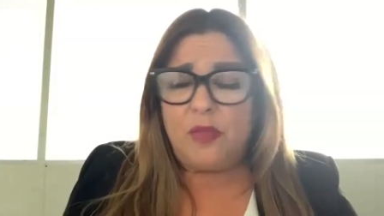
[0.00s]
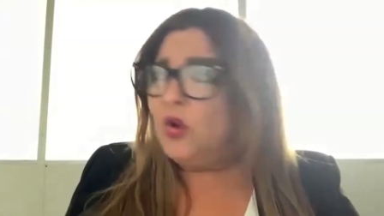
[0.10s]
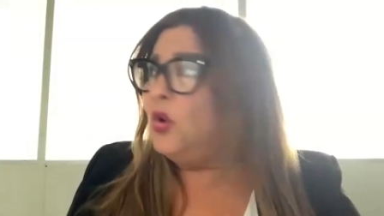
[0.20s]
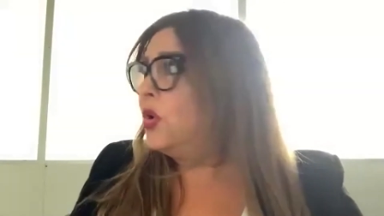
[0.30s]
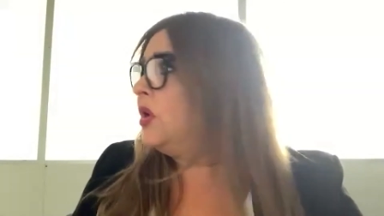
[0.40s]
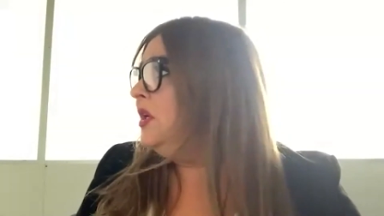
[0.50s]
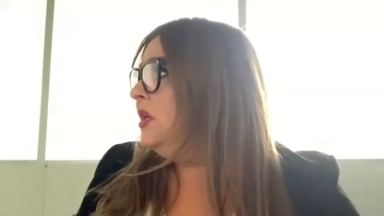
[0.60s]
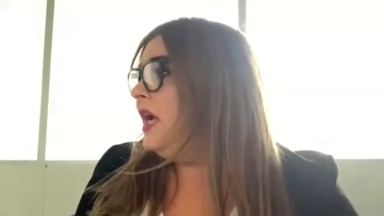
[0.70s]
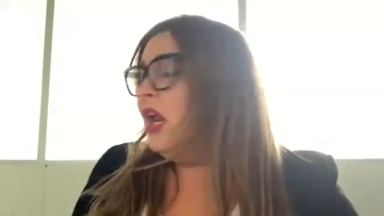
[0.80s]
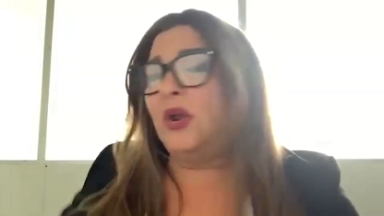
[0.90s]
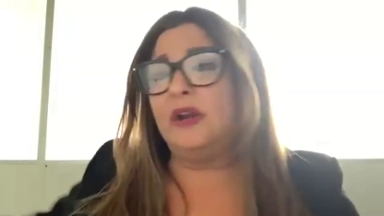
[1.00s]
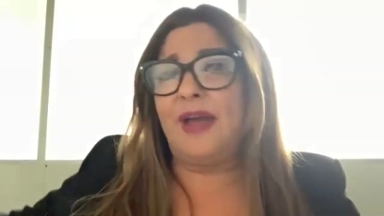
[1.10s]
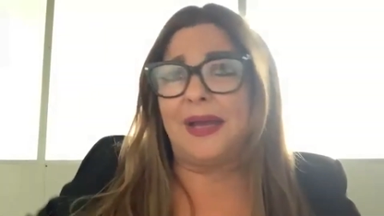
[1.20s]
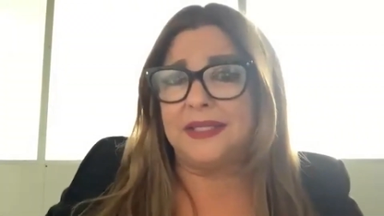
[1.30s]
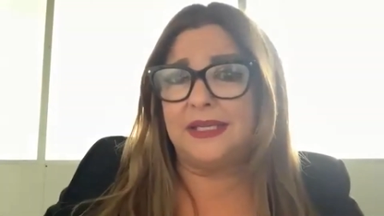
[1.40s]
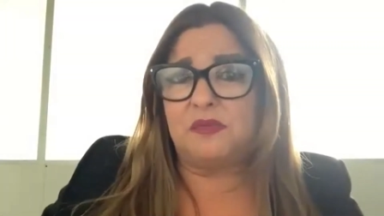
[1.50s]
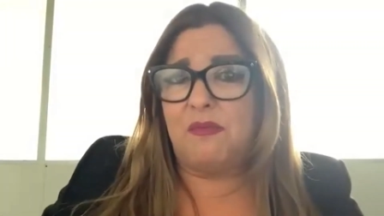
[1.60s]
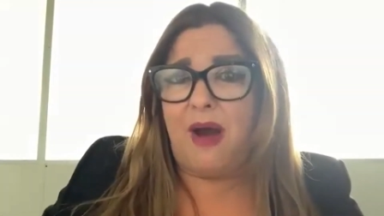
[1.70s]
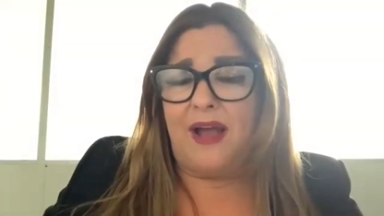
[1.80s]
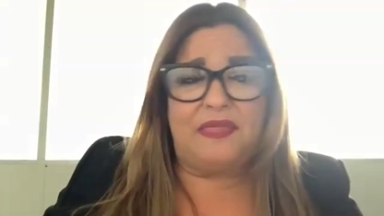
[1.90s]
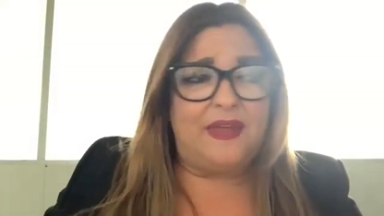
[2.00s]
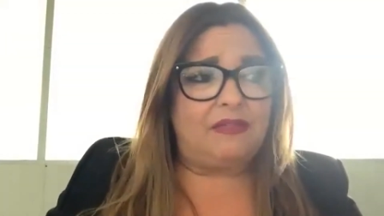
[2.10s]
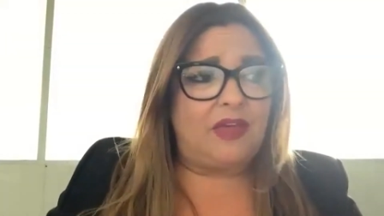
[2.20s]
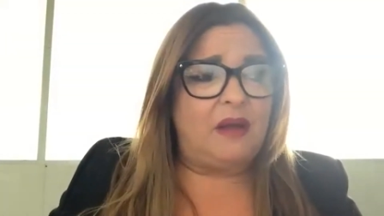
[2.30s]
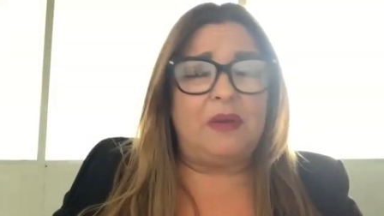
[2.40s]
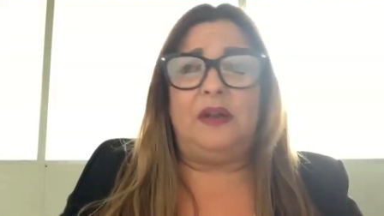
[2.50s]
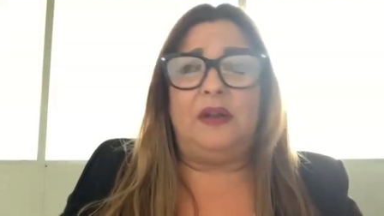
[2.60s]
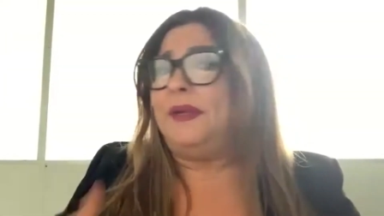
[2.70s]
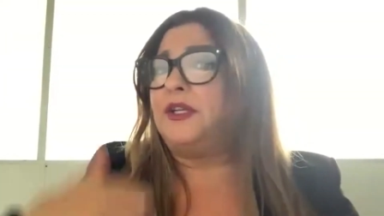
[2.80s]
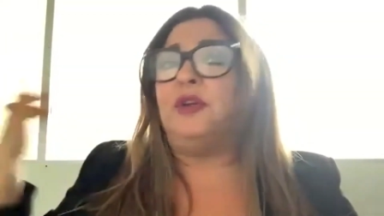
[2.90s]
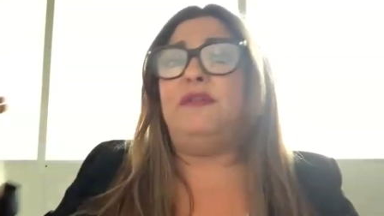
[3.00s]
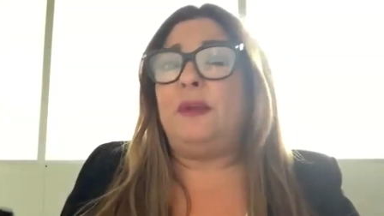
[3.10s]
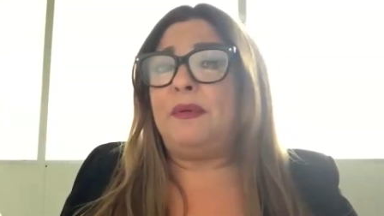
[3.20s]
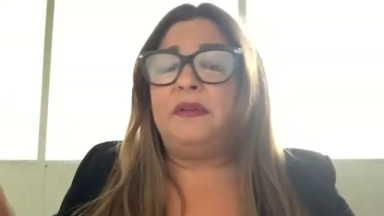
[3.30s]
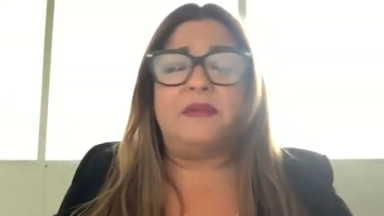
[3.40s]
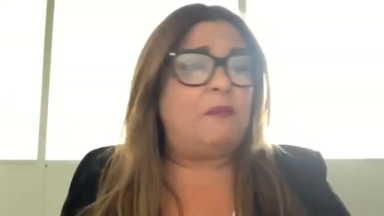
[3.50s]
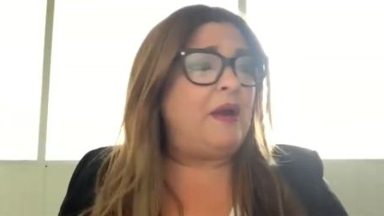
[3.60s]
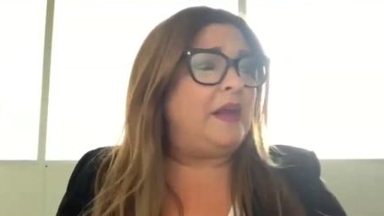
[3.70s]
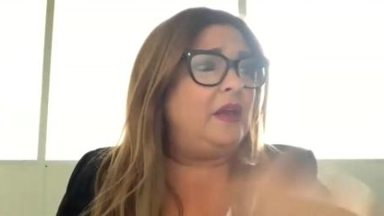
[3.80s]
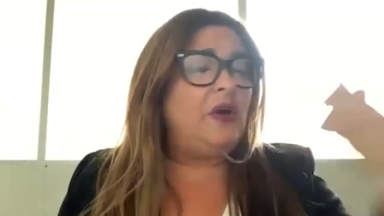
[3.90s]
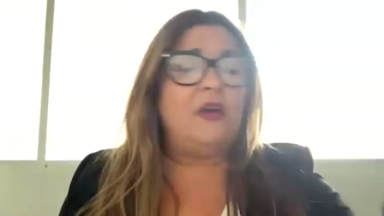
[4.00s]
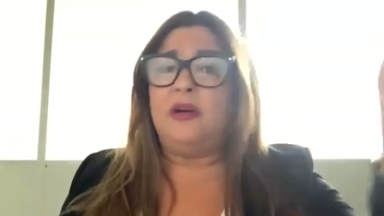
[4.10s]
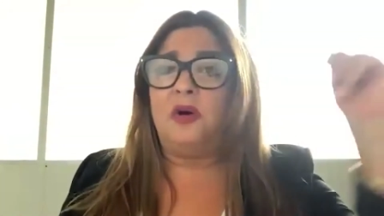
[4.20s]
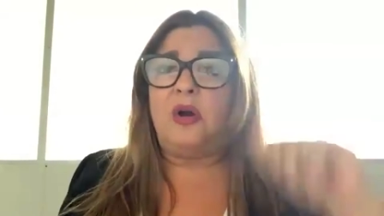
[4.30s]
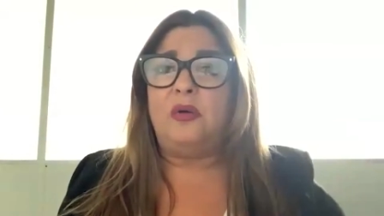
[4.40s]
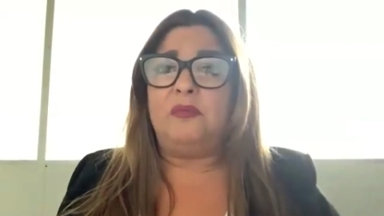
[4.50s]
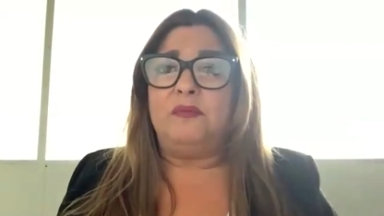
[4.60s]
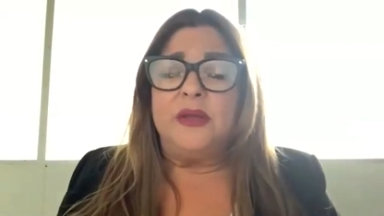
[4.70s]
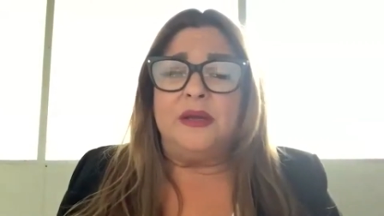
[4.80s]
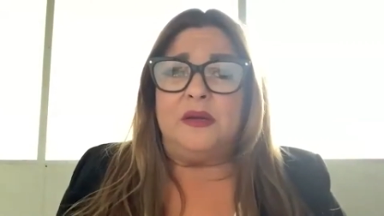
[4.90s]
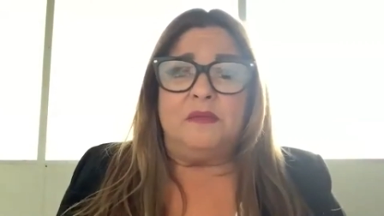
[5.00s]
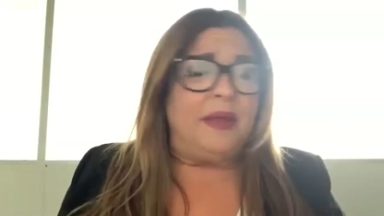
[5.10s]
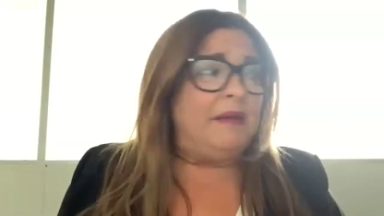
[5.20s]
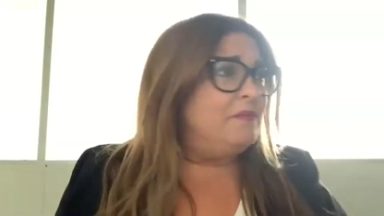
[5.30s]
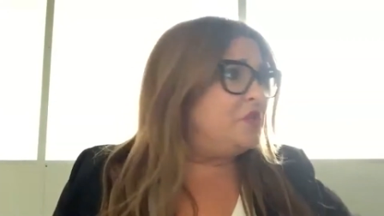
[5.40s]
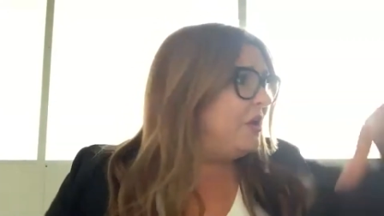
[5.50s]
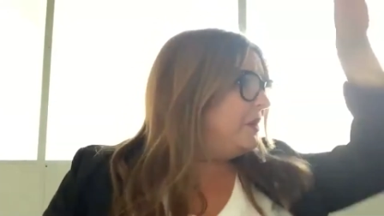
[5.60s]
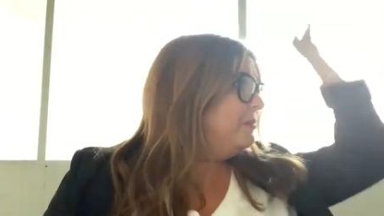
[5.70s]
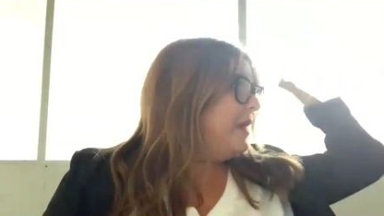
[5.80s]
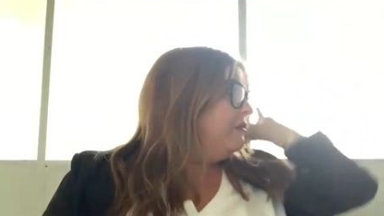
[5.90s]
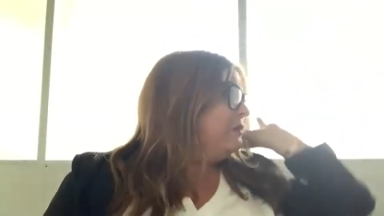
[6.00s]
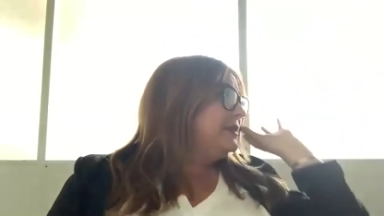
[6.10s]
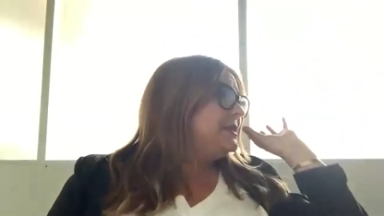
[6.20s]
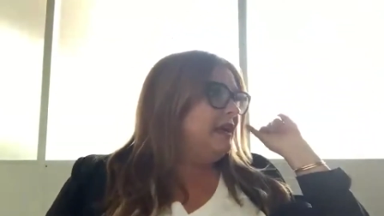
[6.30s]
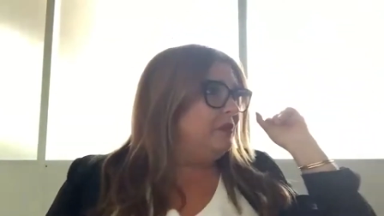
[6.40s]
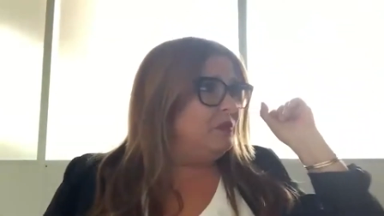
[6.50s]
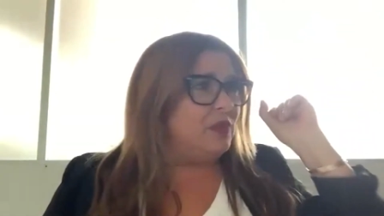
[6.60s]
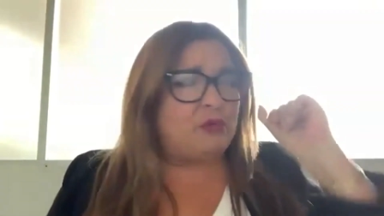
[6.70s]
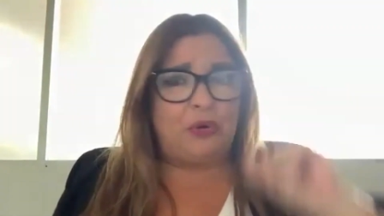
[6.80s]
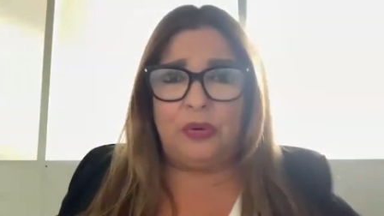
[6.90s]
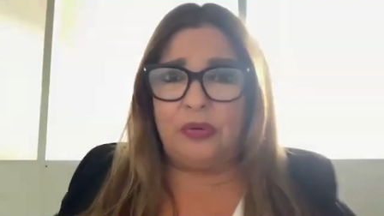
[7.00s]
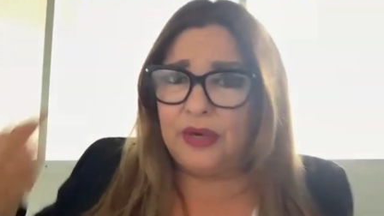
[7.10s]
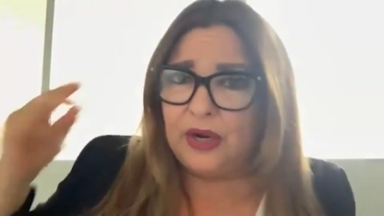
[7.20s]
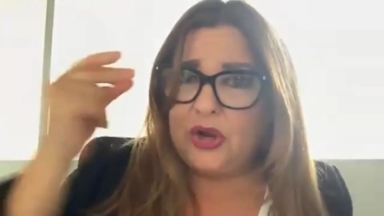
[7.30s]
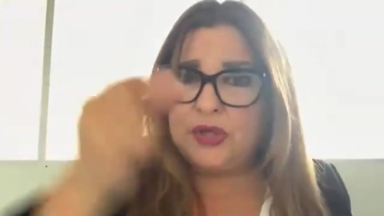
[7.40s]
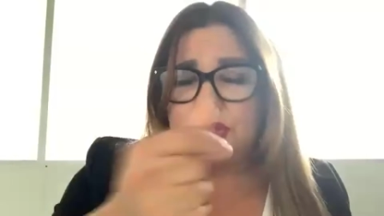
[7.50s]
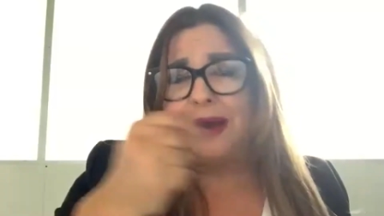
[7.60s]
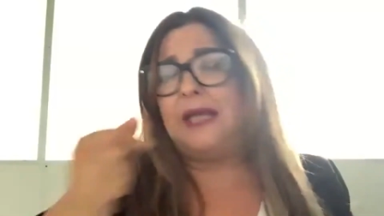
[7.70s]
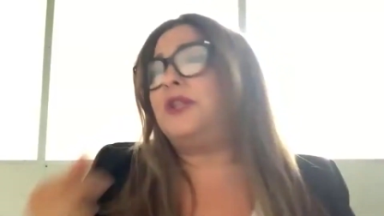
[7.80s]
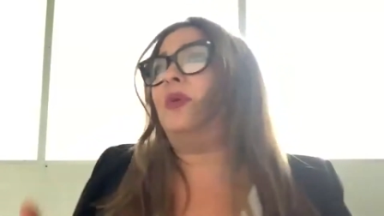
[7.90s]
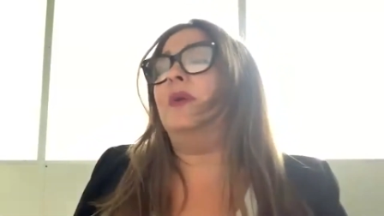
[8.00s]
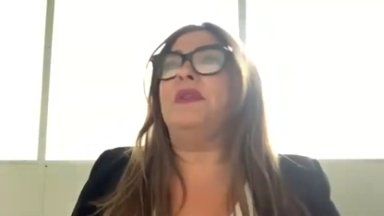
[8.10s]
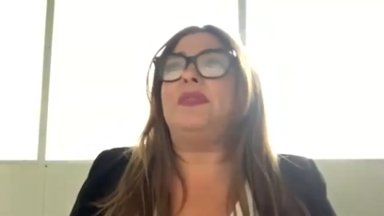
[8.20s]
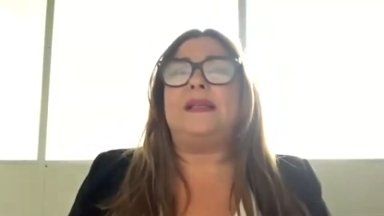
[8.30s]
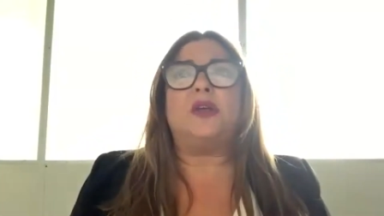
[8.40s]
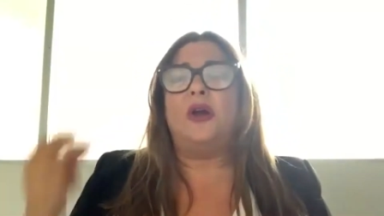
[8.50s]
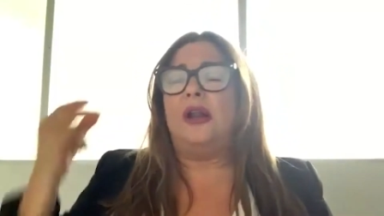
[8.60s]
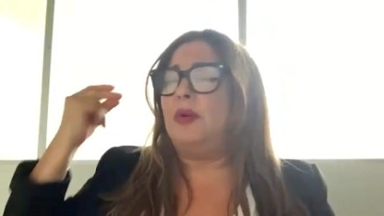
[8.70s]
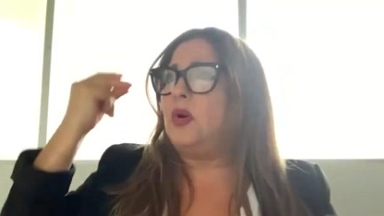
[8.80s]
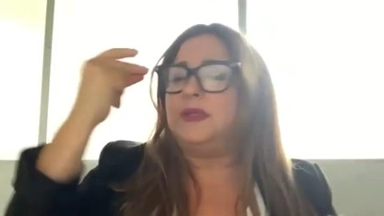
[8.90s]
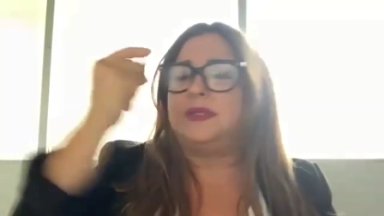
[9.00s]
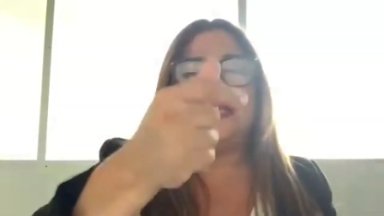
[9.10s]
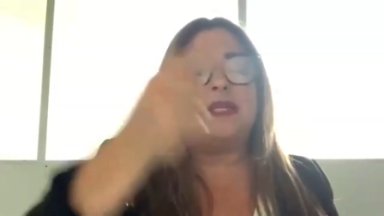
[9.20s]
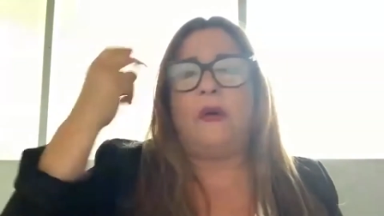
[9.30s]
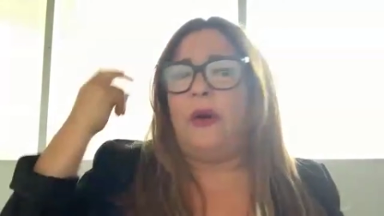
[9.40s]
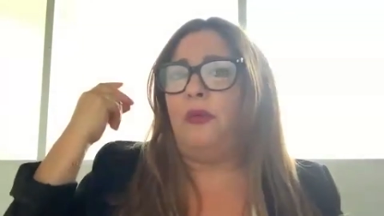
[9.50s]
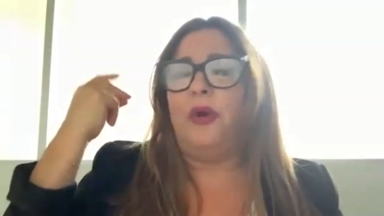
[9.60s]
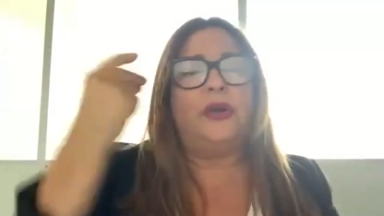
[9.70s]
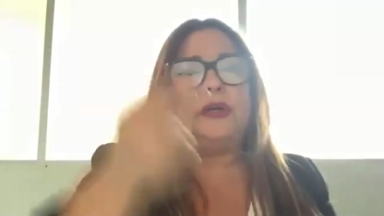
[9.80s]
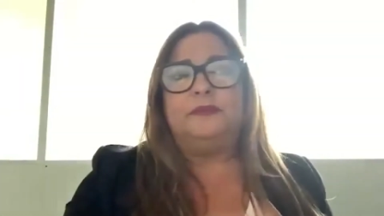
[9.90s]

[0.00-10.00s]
Look, a lot of actors might think that I'm a little bit too flippant. I break, you know, I'll, I'll be joking about one second with the crew and then I go straight into it. But that's only because that's how I work.